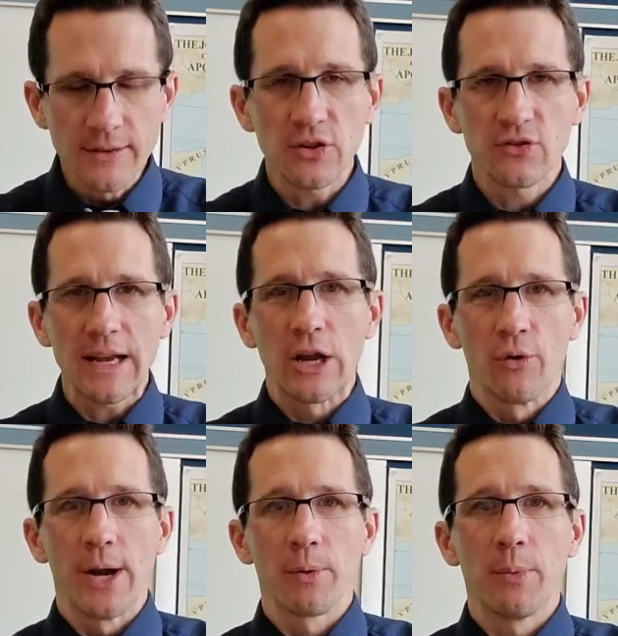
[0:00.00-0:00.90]
This second
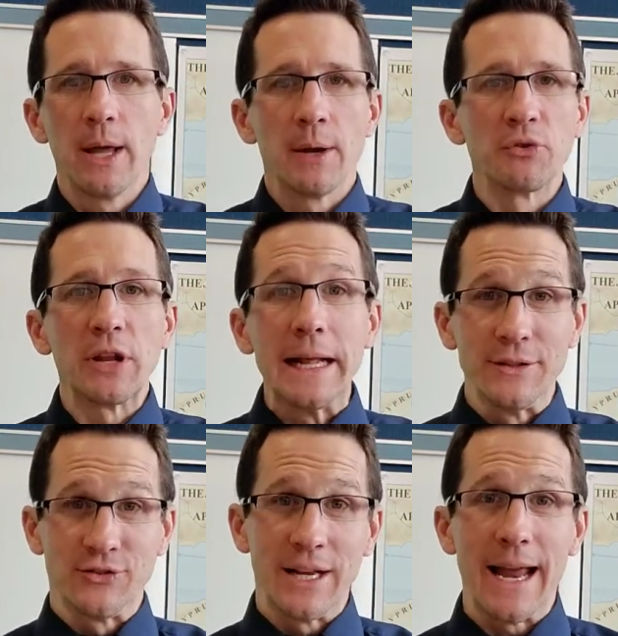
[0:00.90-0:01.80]
grader was an
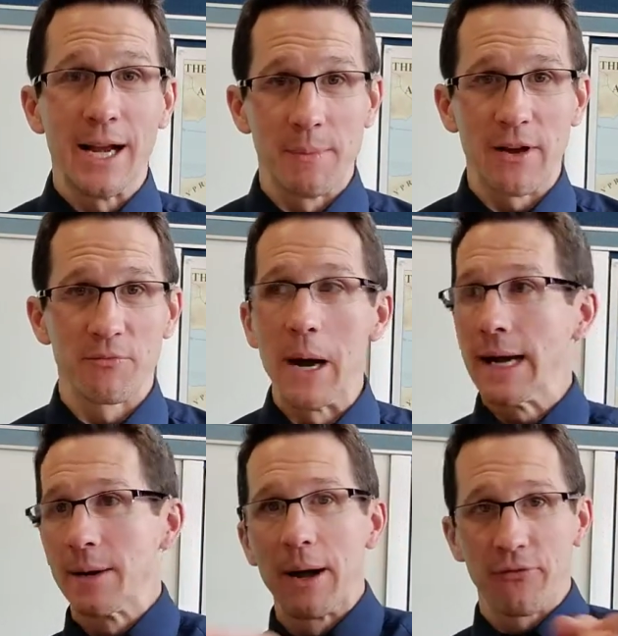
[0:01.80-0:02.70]
instant enemy of
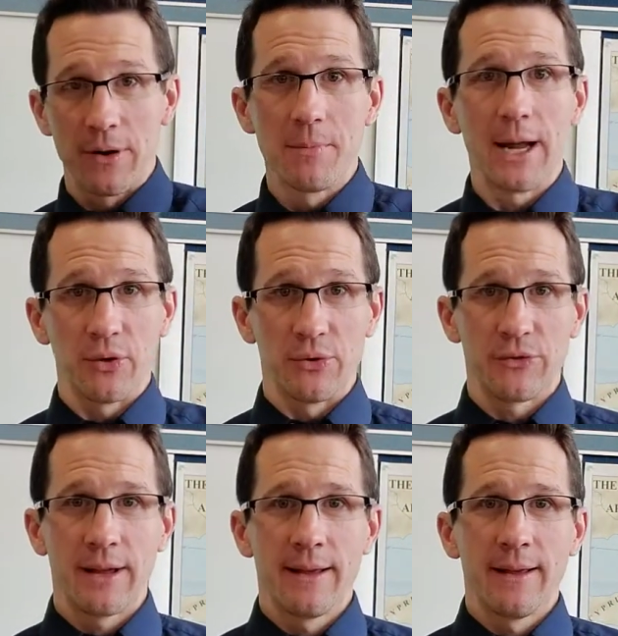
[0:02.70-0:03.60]
mine and my friend Michael's.
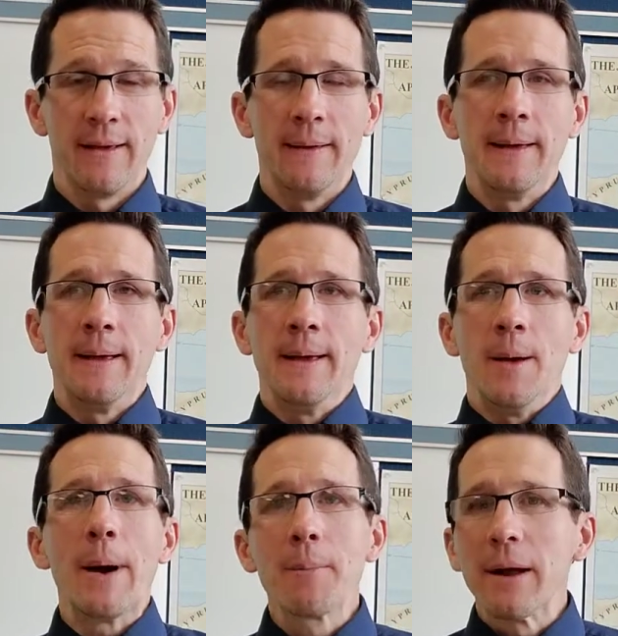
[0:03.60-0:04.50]

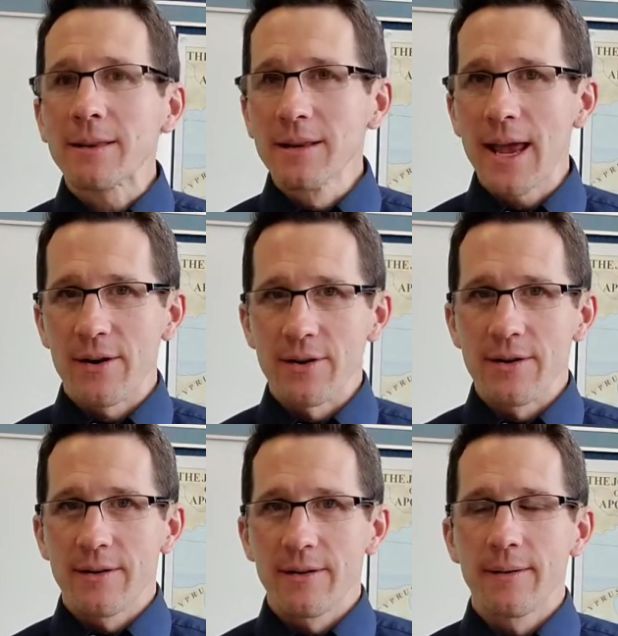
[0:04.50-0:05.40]
About a month
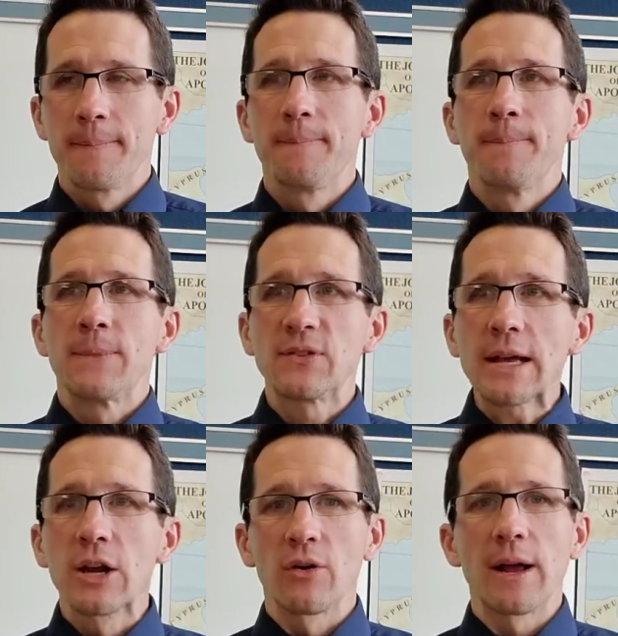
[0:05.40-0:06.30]
later, the
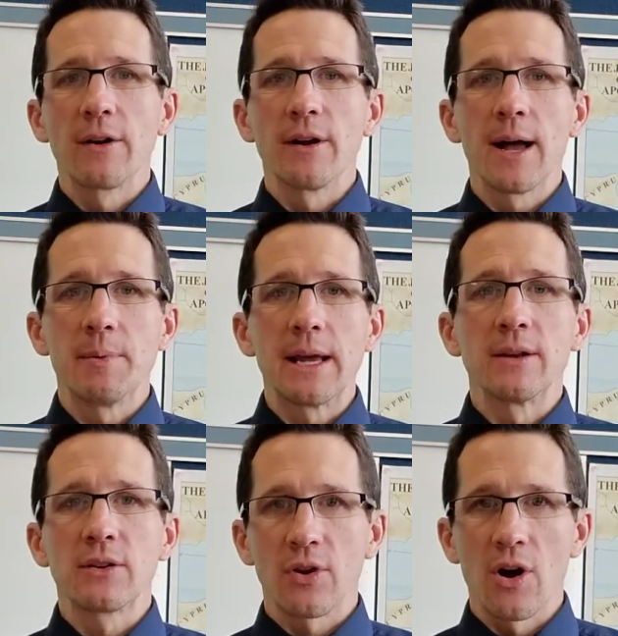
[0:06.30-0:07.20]
second grader and I
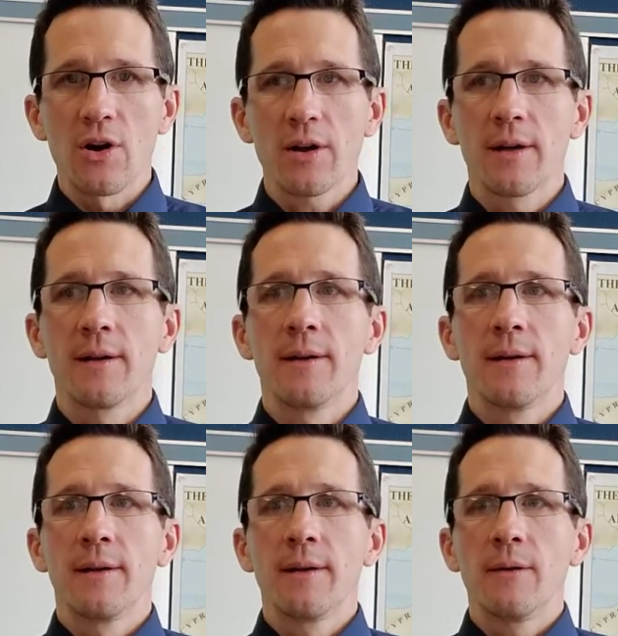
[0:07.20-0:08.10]
began to talk.
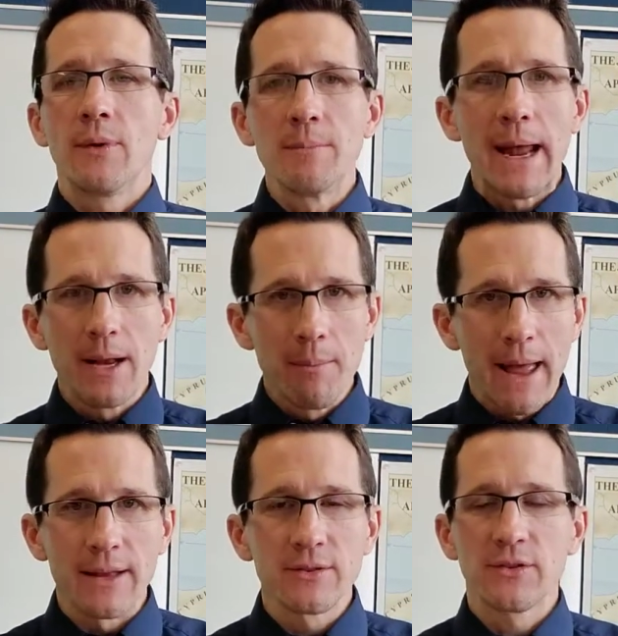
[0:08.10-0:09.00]
We made
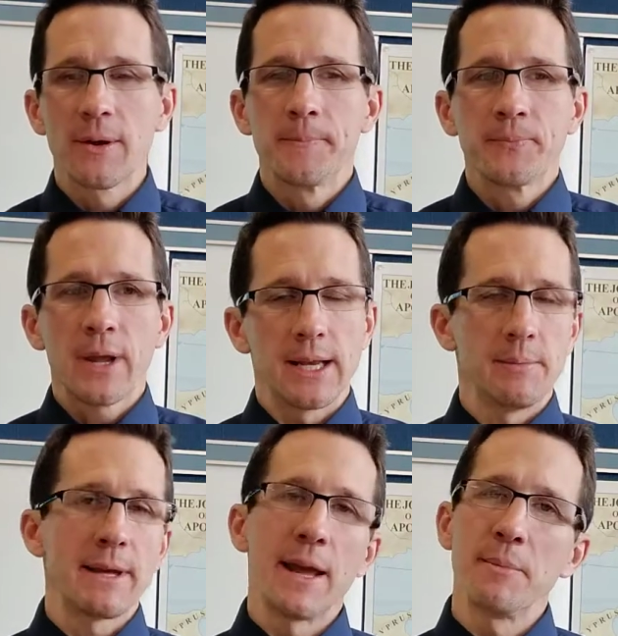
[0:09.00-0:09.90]
amends, and he
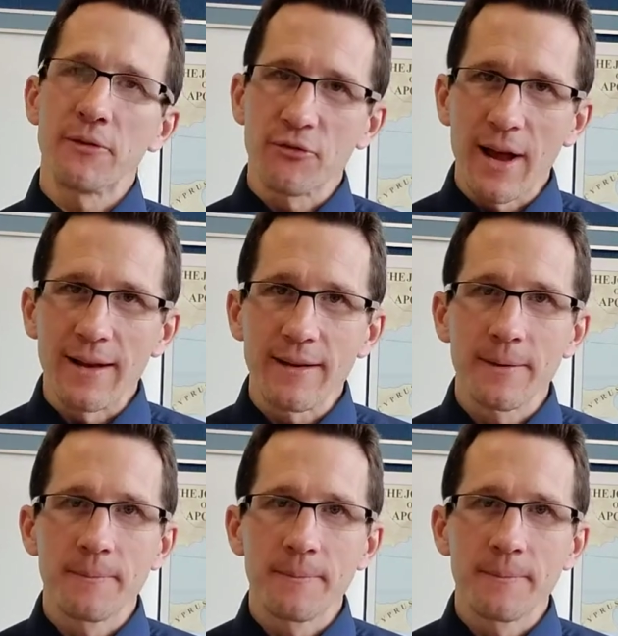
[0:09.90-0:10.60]
became my friend.